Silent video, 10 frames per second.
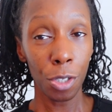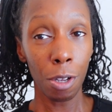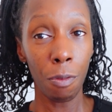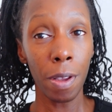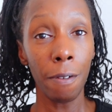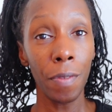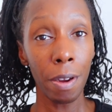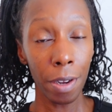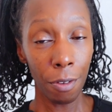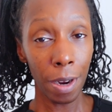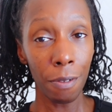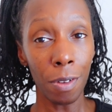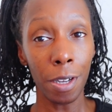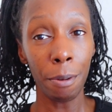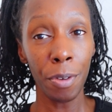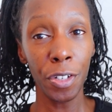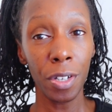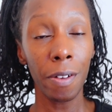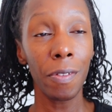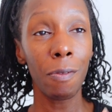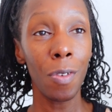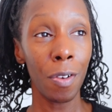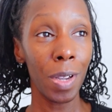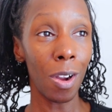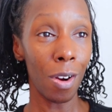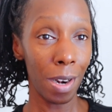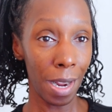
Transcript: So we are very grateful and appreciative of where we are